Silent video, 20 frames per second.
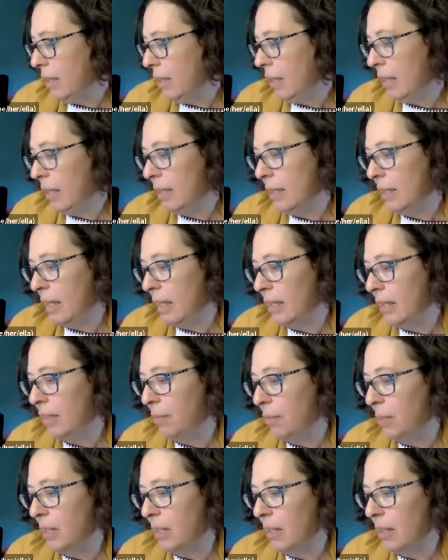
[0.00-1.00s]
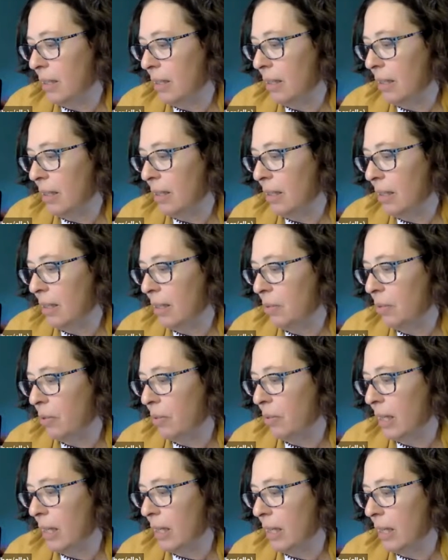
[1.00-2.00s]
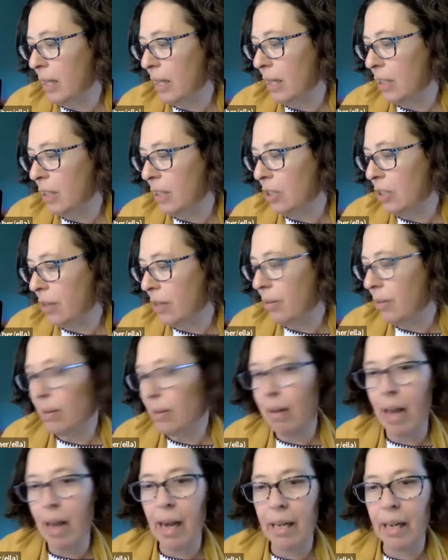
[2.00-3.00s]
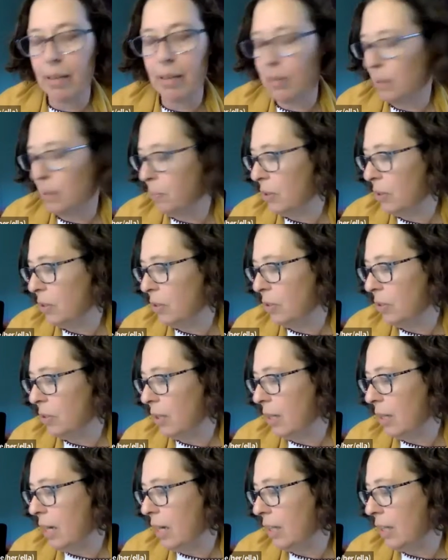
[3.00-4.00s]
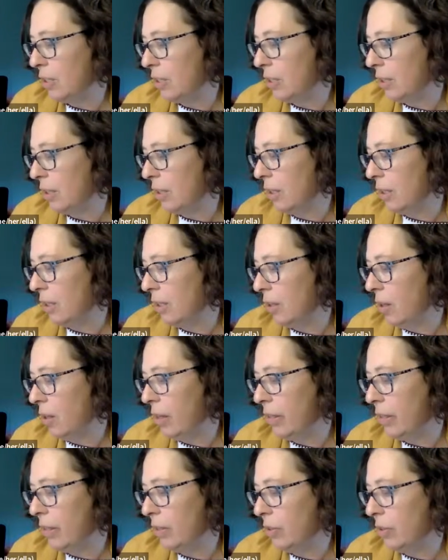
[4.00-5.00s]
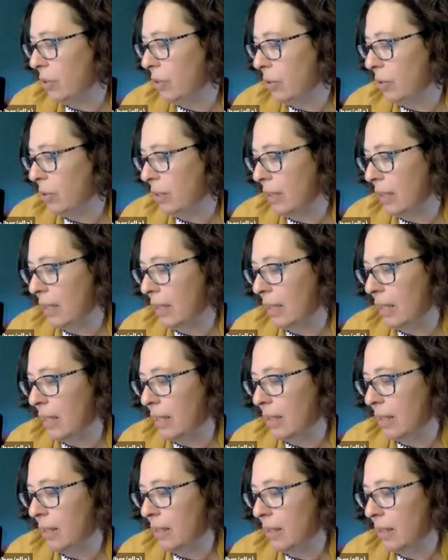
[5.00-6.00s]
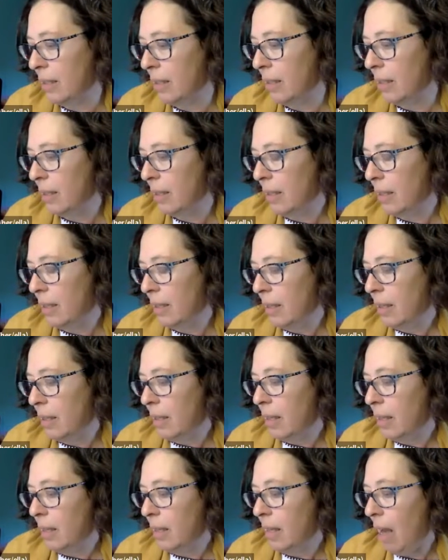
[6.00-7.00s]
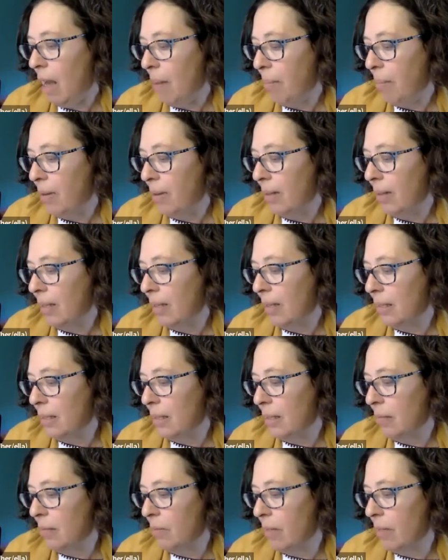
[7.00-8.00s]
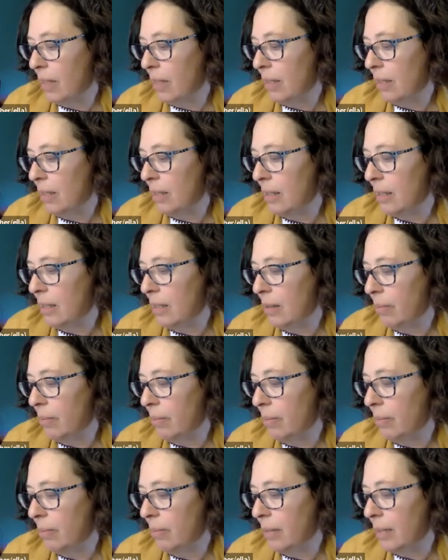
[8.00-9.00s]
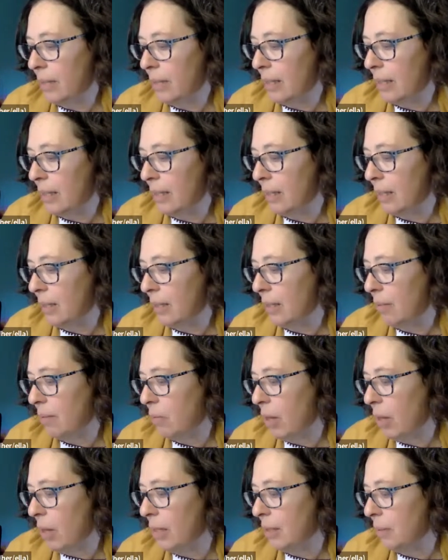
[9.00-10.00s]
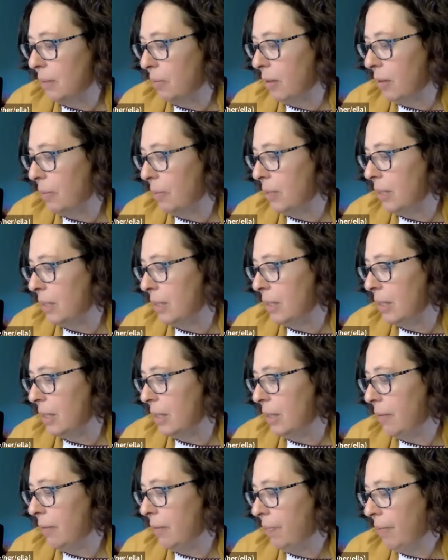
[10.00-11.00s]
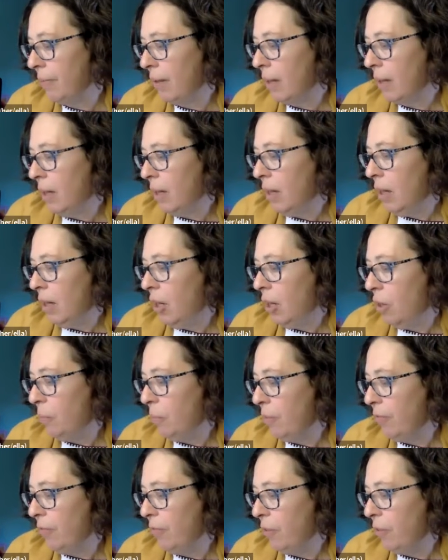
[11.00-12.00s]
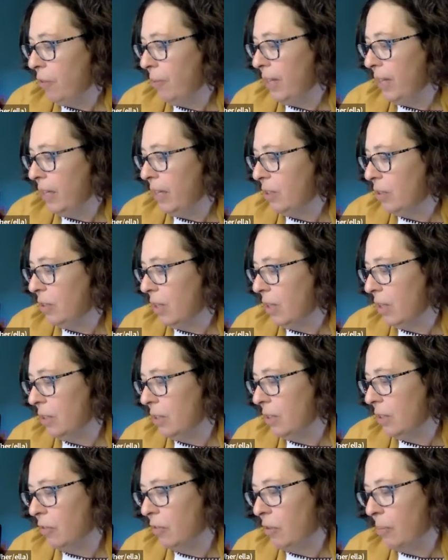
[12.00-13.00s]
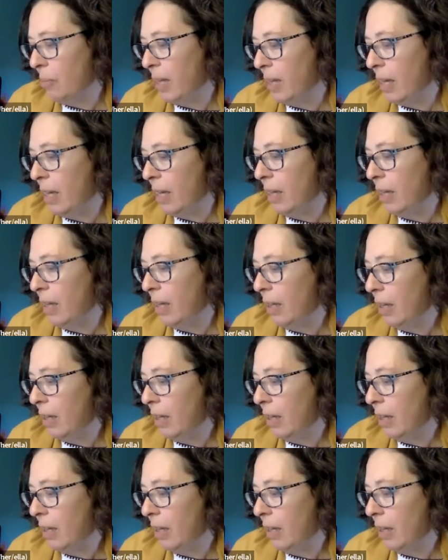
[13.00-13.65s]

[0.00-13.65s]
Excessive materialism, greed, and a general lack of spiritual connection can cause soul sickness. Capitalism, racism, sexism, white supremacy, homophobia, transphobia,